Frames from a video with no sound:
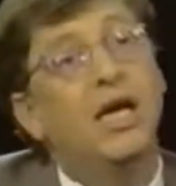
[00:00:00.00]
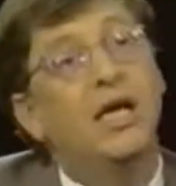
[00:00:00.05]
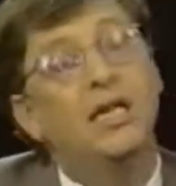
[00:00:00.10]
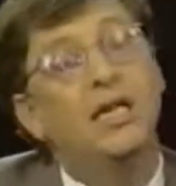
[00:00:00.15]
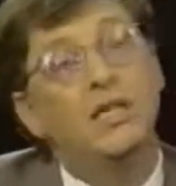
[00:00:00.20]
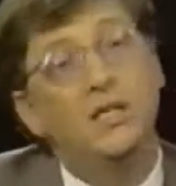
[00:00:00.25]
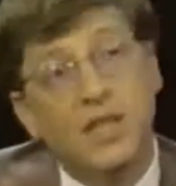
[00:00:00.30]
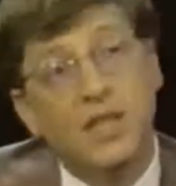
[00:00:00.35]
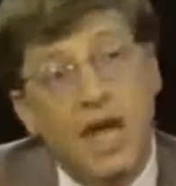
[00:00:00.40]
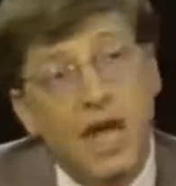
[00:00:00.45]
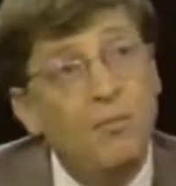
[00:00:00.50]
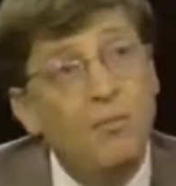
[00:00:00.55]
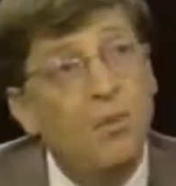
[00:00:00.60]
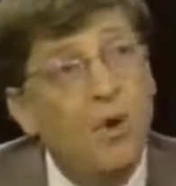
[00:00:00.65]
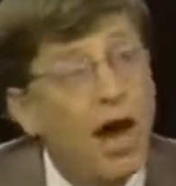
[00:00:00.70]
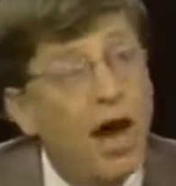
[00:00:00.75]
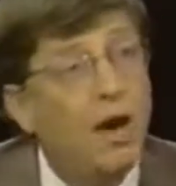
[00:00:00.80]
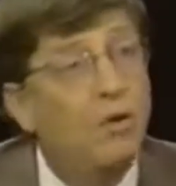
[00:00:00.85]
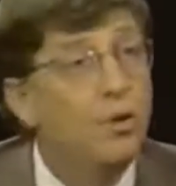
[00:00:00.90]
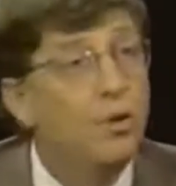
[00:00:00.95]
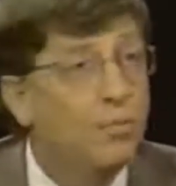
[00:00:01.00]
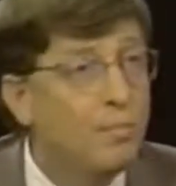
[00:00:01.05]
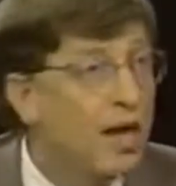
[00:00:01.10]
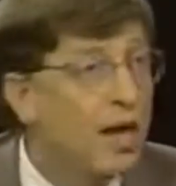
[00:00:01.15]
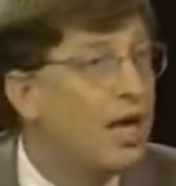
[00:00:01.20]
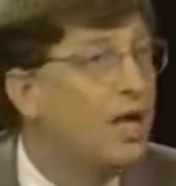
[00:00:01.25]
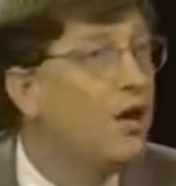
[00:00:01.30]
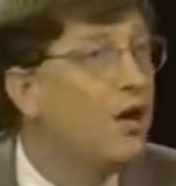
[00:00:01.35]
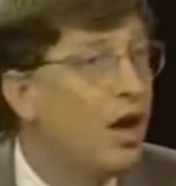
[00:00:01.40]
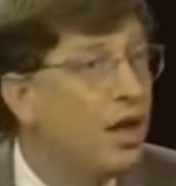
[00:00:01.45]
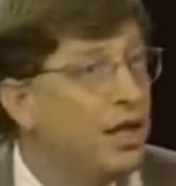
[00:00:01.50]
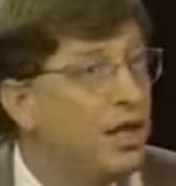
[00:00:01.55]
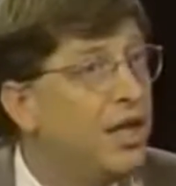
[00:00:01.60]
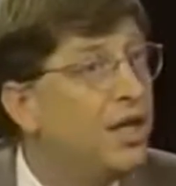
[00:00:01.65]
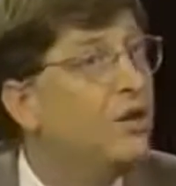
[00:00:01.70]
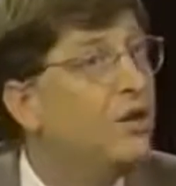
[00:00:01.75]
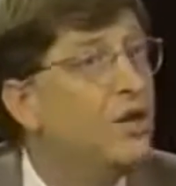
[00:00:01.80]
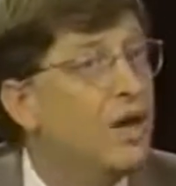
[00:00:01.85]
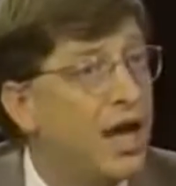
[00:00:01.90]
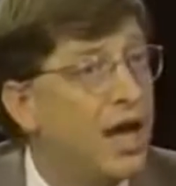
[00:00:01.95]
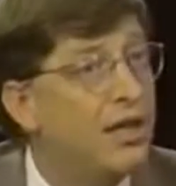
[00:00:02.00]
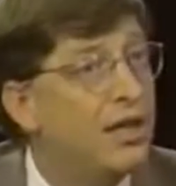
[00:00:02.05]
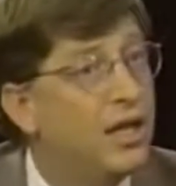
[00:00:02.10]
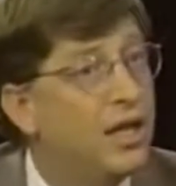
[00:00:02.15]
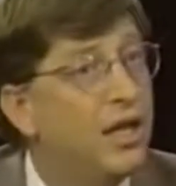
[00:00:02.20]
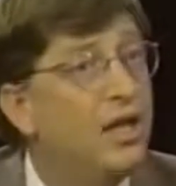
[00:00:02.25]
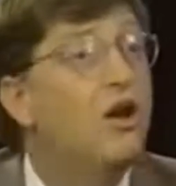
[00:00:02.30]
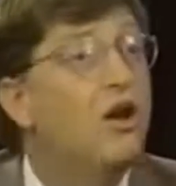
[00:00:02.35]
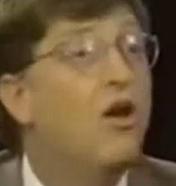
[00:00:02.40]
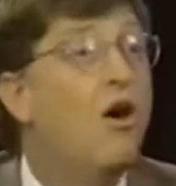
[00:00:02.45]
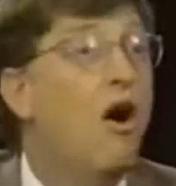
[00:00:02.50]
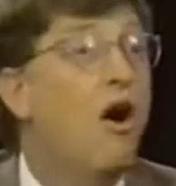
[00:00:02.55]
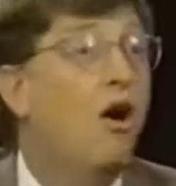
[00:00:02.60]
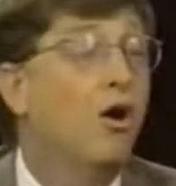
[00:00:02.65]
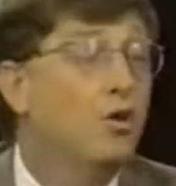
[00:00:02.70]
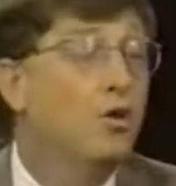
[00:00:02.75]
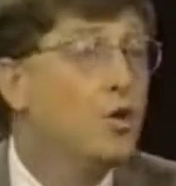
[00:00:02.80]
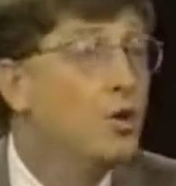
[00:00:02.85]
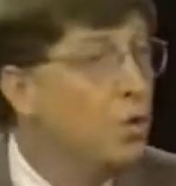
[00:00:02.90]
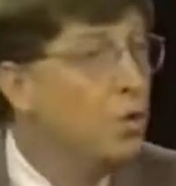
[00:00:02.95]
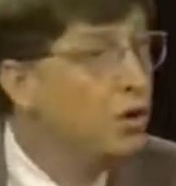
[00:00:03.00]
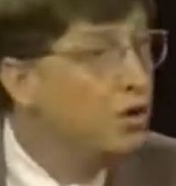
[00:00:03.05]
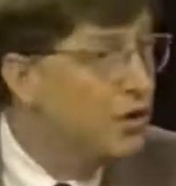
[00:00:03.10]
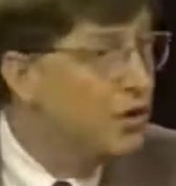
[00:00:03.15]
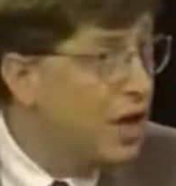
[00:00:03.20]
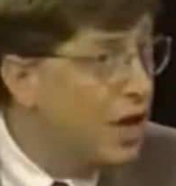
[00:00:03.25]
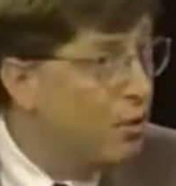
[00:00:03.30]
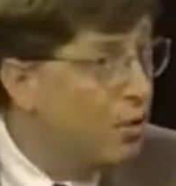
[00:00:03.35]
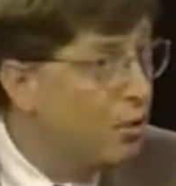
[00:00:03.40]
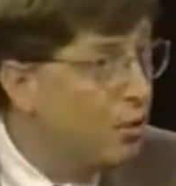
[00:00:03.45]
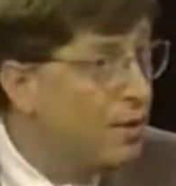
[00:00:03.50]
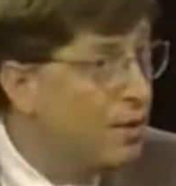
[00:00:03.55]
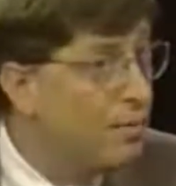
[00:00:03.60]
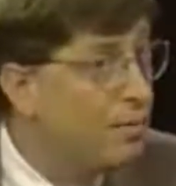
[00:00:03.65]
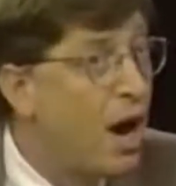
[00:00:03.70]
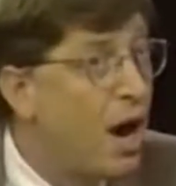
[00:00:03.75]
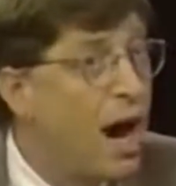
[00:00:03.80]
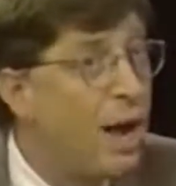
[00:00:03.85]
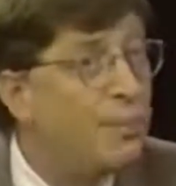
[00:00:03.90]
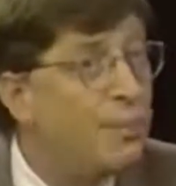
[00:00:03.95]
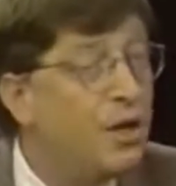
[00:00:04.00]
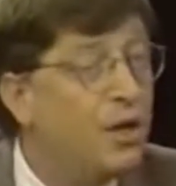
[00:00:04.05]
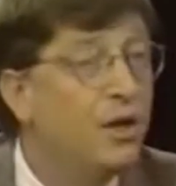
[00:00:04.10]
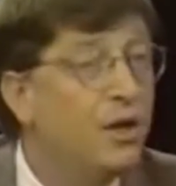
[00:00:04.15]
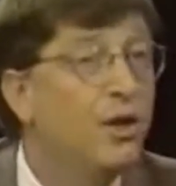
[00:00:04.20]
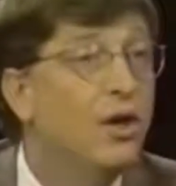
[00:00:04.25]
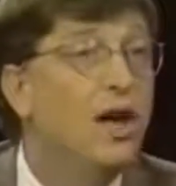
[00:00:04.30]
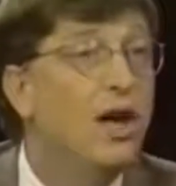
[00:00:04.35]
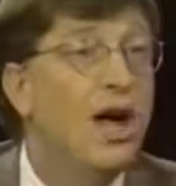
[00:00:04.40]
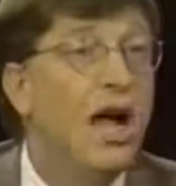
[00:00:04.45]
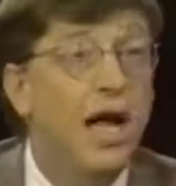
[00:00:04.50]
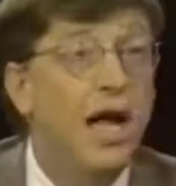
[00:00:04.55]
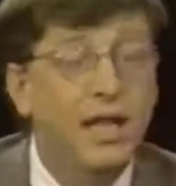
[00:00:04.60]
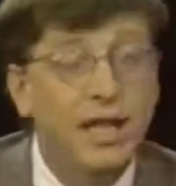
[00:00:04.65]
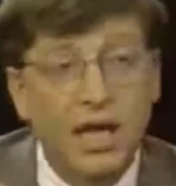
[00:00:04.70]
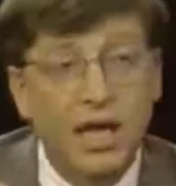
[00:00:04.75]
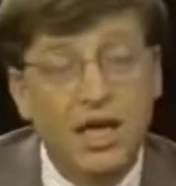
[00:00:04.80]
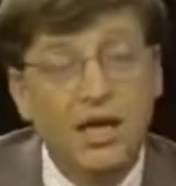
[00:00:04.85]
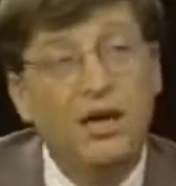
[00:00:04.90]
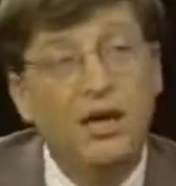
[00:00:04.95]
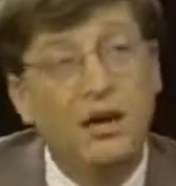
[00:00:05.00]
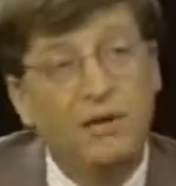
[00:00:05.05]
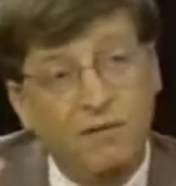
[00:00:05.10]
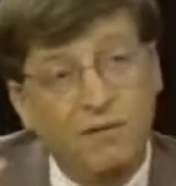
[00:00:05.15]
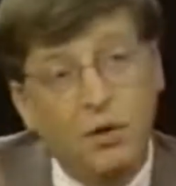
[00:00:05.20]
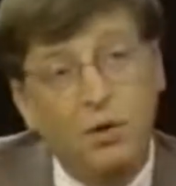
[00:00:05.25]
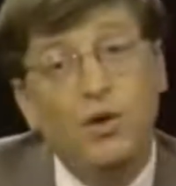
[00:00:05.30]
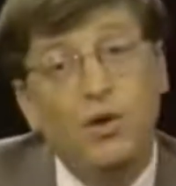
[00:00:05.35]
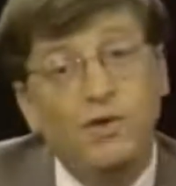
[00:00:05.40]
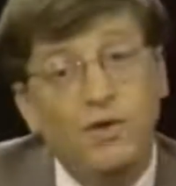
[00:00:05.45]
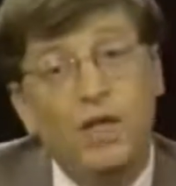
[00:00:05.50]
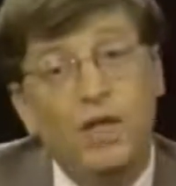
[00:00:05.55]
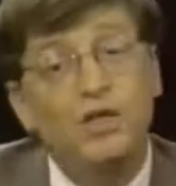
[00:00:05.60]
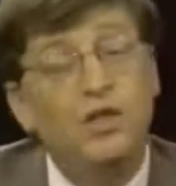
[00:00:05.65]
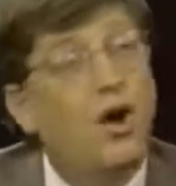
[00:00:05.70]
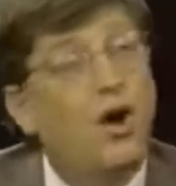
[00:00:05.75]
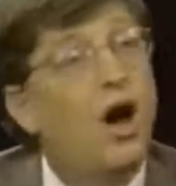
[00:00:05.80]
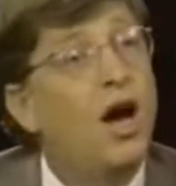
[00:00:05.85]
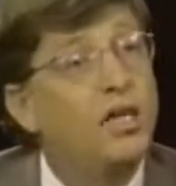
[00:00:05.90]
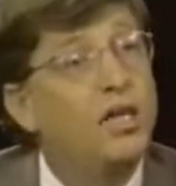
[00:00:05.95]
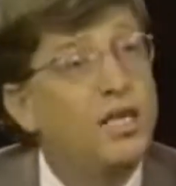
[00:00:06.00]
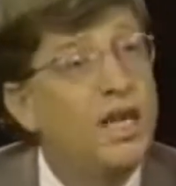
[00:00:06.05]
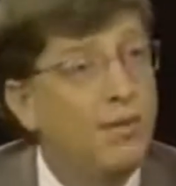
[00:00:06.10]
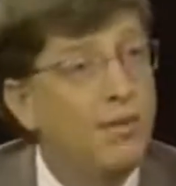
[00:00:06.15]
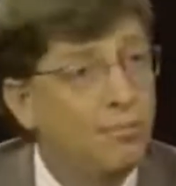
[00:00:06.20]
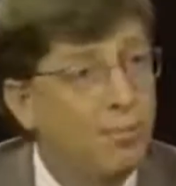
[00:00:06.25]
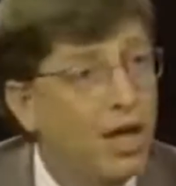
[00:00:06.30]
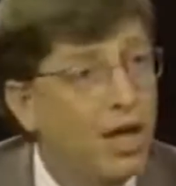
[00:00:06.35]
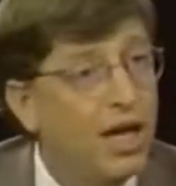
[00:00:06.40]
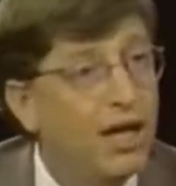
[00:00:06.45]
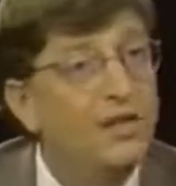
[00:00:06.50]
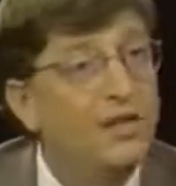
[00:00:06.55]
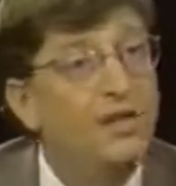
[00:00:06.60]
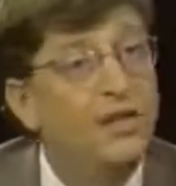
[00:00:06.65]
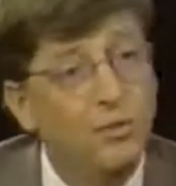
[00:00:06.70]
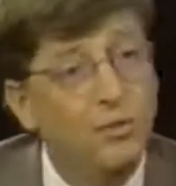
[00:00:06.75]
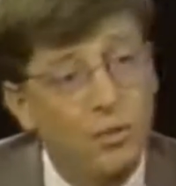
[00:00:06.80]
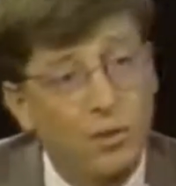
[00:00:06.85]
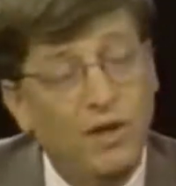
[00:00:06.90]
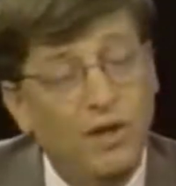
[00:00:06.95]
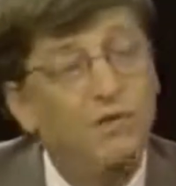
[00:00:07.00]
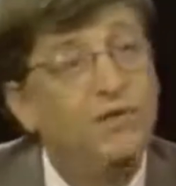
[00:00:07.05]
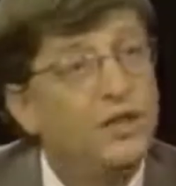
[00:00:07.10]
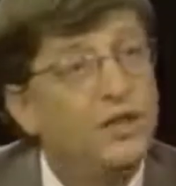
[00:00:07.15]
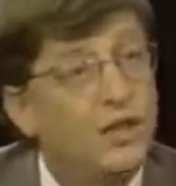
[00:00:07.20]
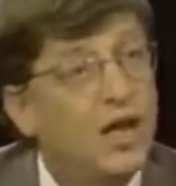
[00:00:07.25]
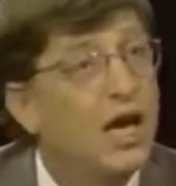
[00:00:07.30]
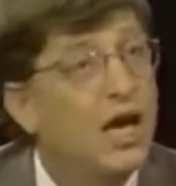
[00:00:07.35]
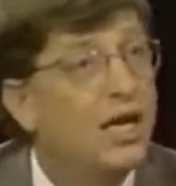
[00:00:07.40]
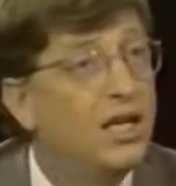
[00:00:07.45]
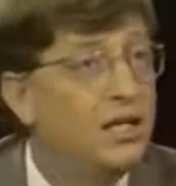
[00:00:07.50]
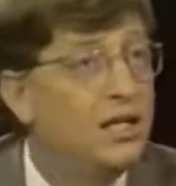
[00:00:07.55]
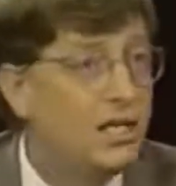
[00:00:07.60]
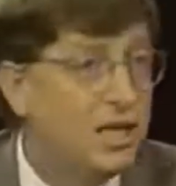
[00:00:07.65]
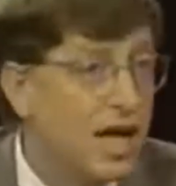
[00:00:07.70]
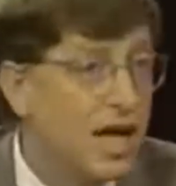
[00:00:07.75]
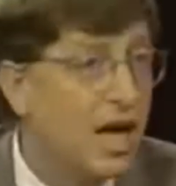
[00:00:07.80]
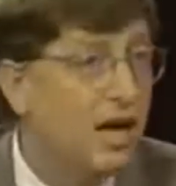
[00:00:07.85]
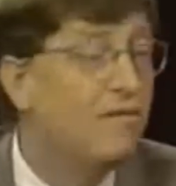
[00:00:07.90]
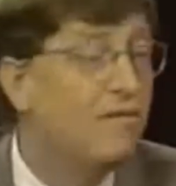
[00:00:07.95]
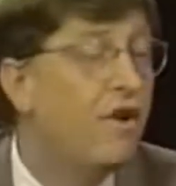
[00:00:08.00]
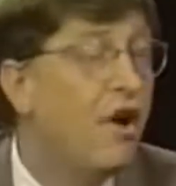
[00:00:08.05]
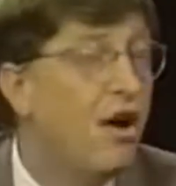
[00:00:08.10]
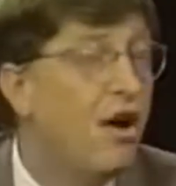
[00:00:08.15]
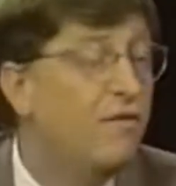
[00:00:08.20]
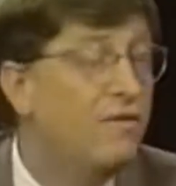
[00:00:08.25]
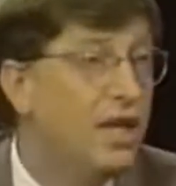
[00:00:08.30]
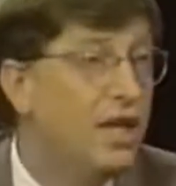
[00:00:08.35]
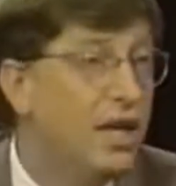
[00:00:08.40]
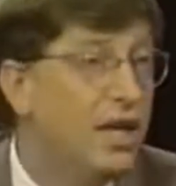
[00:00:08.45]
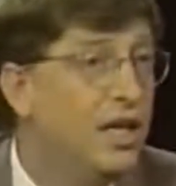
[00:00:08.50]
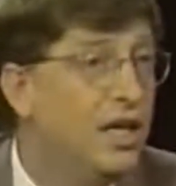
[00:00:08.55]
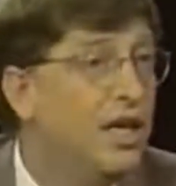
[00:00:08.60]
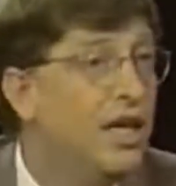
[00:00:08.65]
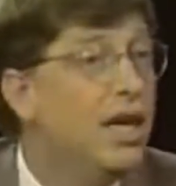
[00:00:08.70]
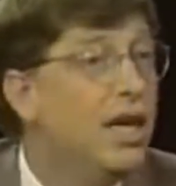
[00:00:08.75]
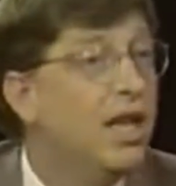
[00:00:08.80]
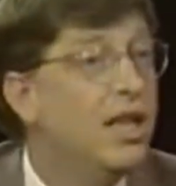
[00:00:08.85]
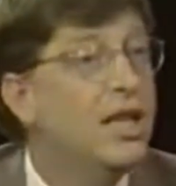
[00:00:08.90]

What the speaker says: In the same way, we're betting on the internet, that our tools there will be popular, and that a few of these content plays that we've decided to get involved in,